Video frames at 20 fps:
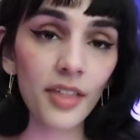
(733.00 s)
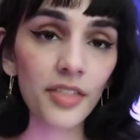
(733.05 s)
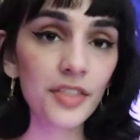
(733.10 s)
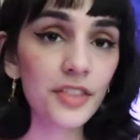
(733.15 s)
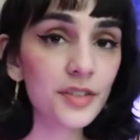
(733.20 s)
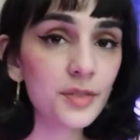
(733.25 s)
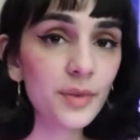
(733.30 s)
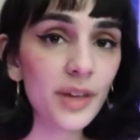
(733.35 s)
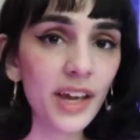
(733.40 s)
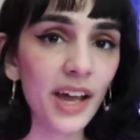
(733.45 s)

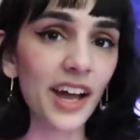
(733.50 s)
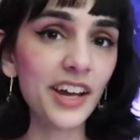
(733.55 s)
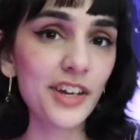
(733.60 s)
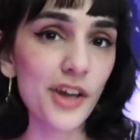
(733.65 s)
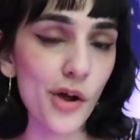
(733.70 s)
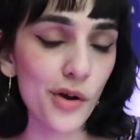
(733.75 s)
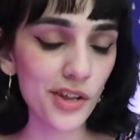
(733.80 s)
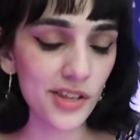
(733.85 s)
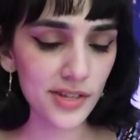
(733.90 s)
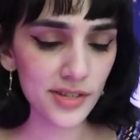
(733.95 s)
This week I
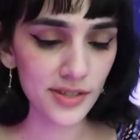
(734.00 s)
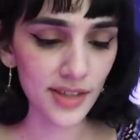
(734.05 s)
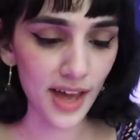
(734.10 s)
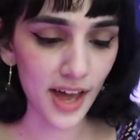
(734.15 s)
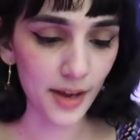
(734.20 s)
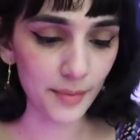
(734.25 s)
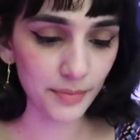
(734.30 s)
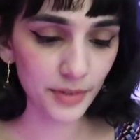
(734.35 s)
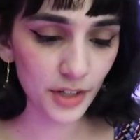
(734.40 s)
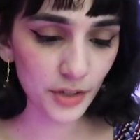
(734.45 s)
noticed
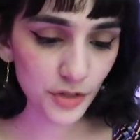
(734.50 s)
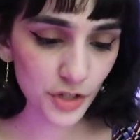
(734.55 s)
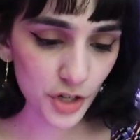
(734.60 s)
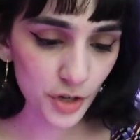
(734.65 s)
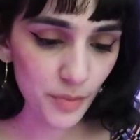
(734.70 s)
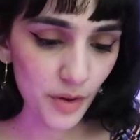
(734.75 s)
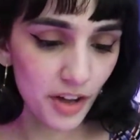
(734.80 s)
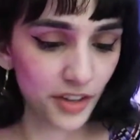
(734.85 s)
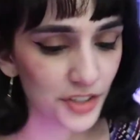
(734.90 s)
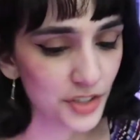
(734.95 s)
that
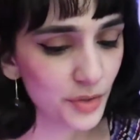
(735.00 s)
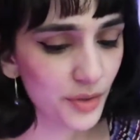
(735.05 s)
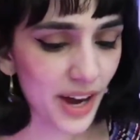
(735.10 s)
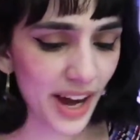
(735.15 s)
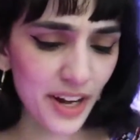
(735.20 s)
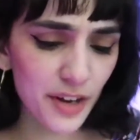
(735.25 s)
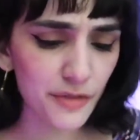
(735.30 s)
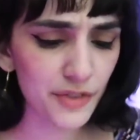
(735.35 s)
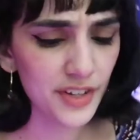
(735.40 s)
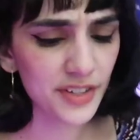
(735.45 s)
YouTube also
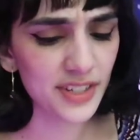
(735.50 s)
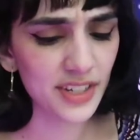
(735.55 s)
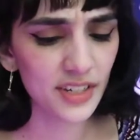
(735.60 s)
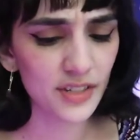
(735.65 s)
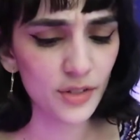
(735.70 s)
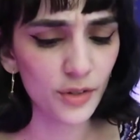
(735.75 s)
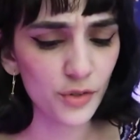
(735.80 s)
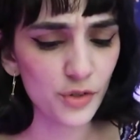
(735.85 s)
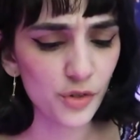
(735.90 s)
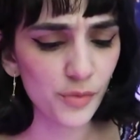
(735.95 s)
kind of feels like
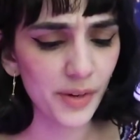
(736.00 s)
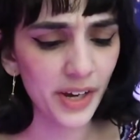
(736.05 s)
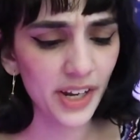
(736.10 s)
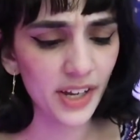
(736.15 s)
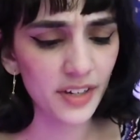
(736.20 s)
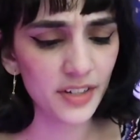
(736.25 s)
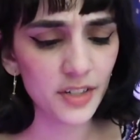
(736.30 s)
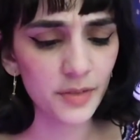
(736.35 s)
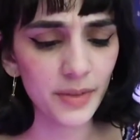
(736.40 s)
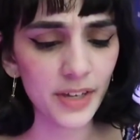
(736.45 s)
social
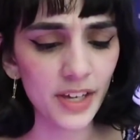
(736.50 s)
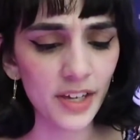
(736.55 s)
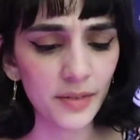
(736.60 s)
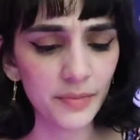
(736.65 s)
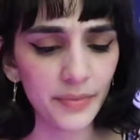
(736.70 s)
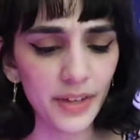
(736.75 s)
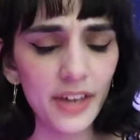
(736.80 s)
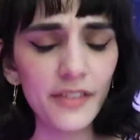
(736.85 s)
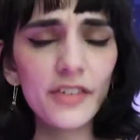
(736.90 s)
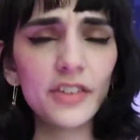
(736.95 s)
media to me,
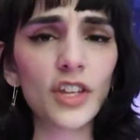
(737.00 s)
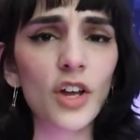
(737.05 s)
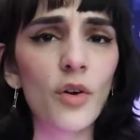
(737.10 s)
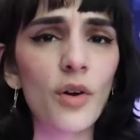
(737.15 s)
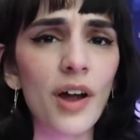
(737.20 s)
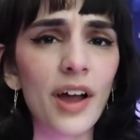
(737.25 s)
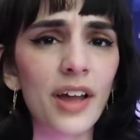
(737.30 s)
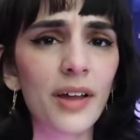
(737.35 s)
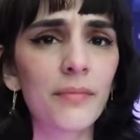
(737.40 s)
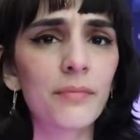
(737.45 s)
even though
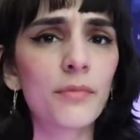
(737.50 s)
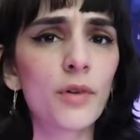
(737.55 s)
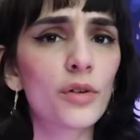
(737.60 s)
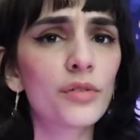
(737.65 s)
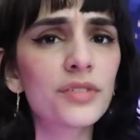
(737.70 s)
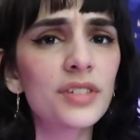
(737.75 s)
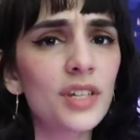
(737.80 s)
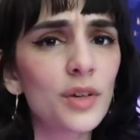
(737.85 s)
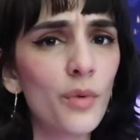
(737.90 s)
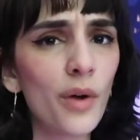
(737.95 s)
I am
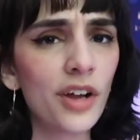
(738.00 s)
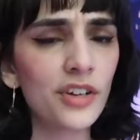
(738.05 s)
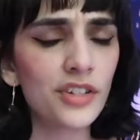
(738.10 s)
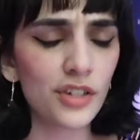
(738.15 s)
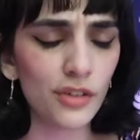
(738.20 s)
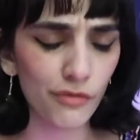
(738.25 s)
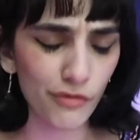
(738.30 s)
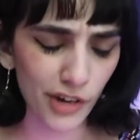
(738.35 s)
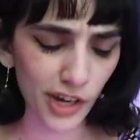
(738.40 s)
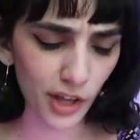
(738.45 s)
mostly
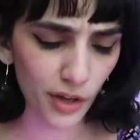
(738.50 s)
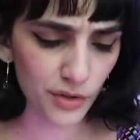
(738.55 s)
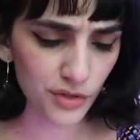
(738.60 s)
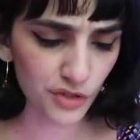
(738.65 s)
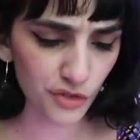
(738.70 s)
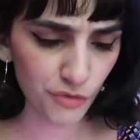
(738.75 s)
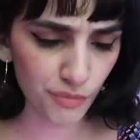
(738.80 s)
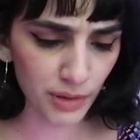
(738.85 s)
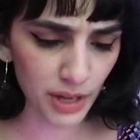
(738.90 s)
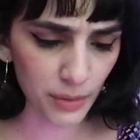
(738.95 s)
watching videos
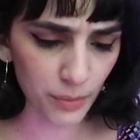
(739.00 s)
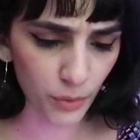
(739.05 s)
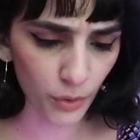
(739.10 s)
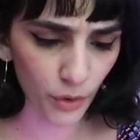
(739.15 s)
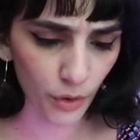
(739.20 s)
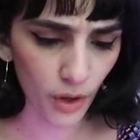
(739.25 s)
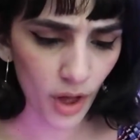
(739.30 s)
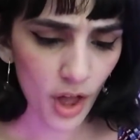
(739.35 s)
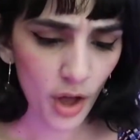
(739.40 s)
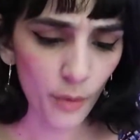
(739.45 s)
of
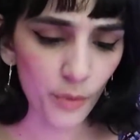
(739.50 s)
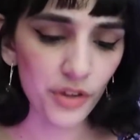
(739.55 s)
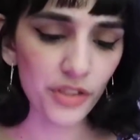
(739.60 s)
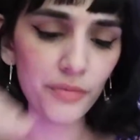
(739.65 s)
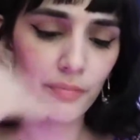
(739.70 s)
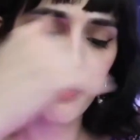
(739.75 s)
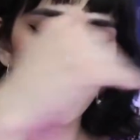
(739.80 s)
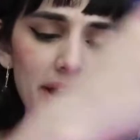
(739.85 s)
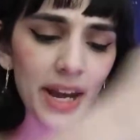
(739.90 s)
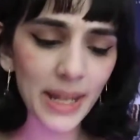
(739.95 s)
people with
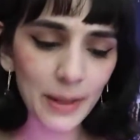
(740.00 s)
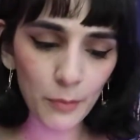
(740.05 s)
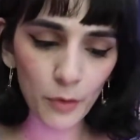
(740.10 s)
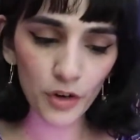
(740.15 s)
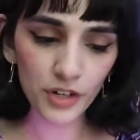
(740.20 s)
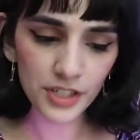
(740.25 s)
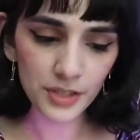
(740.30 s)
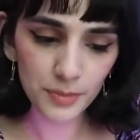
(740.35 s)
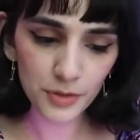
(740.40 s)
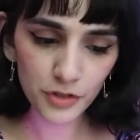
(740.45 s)
many more
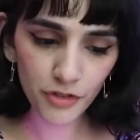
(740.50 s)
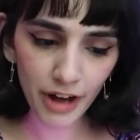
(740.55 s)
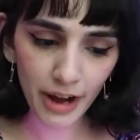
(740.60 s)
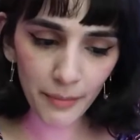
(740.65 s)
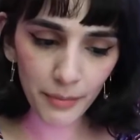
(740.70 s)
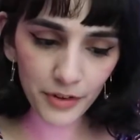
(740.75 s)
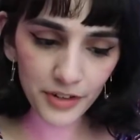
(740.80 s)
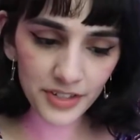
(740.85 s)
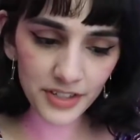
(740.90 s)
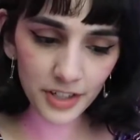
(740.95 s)

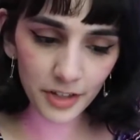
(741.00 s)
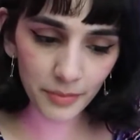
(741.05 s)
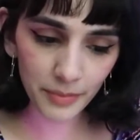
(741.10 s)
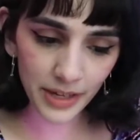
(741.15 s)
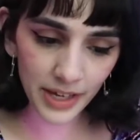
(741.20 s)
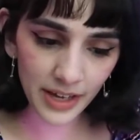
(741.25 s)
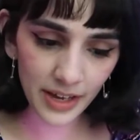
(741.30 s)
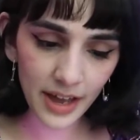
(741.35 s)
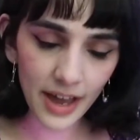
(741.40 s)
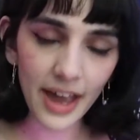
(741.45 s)
subscribers than
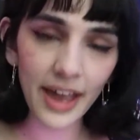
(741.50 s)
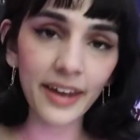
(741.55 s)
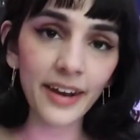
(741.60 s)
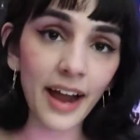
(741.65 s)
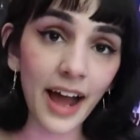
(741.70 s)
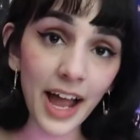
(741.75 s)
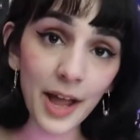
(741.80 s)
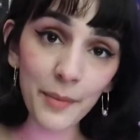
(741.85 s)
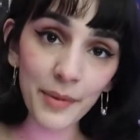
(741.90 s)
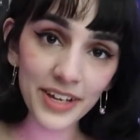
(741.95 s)
me, and
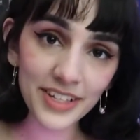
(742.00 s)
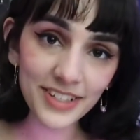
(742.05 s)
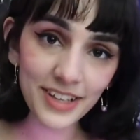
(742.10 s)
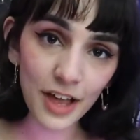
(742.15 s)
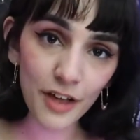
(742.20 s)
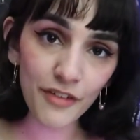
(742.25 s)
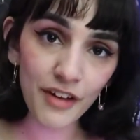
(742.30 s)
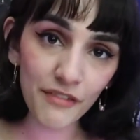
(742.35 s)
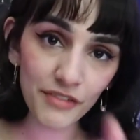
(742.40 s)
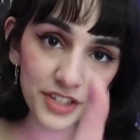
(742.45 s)
I
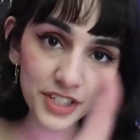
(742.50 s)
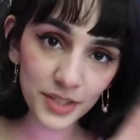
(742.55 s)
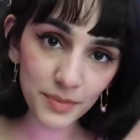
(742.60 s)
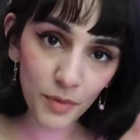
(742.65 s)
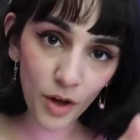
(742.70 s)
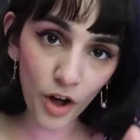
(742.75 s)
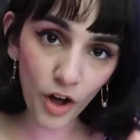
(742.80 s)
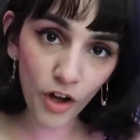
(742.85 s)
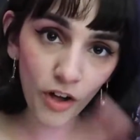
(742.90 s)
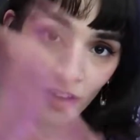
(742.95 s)
myself have a
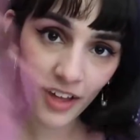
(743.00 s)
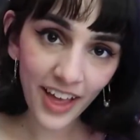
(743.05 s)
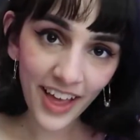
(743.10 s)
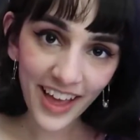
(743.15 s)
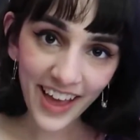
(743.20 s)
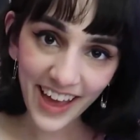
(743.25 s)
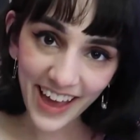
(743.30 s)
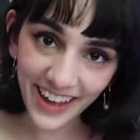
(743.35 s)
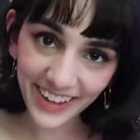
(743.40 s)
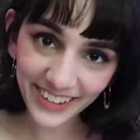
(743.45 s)
small
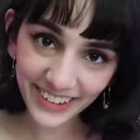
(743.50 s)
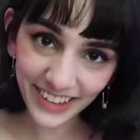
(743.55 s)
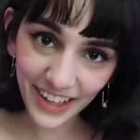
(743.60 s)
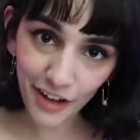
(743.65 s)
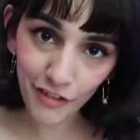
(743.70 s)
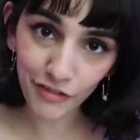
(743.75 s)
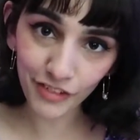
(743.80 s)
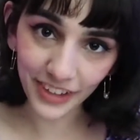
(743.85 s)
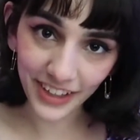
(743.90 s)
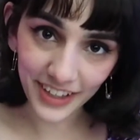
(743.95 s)
and
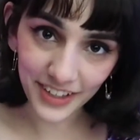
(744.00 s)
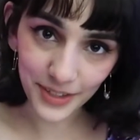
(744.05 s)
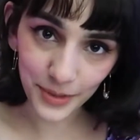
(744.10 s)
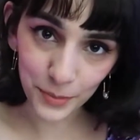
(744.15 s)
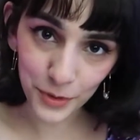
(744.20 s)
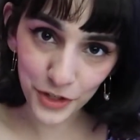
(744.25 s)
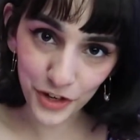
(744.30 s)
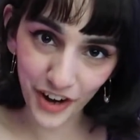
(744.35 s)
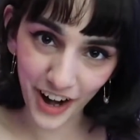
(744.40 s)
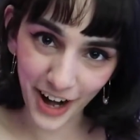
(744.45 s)
lovely
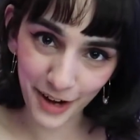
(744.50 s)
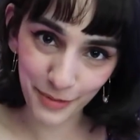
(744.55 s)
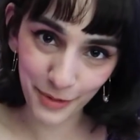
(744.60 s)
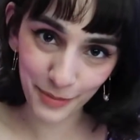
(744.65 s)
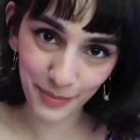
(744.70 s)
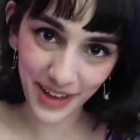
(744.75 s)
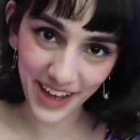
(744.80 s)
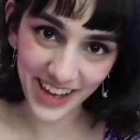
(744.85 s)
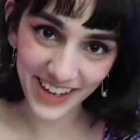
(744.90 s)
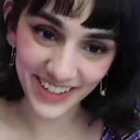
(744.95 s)
subscriber
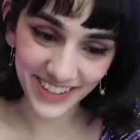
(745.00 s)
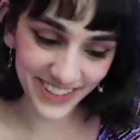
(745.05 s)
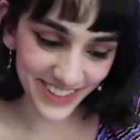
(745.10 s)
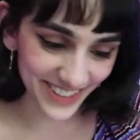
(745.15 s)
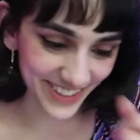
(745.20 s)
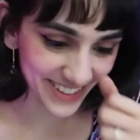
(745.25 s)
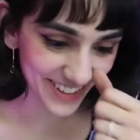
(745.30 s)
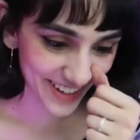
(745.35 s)
base.